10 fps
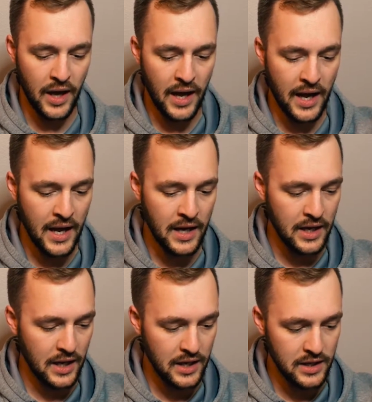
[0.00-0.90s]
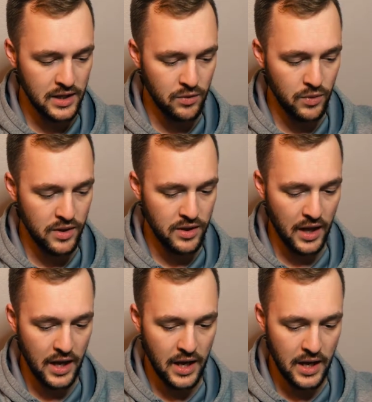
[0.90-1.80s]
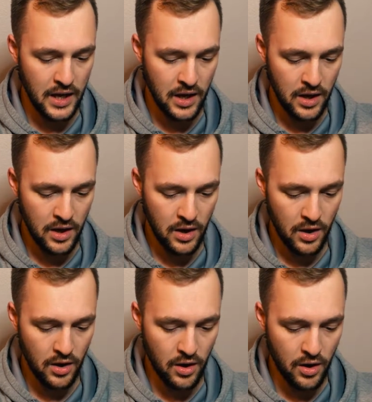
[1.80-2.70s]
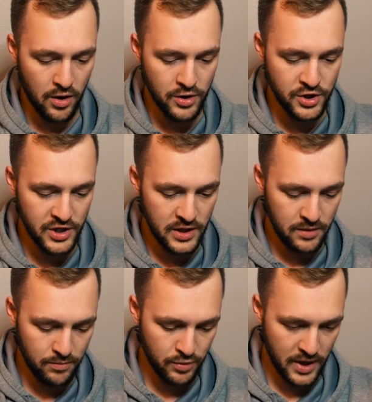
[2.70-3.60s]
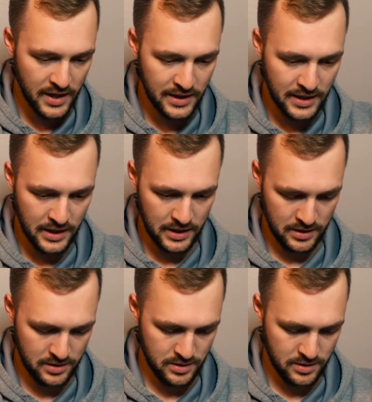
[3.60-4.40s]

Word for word: And ending with a Archie Bradley.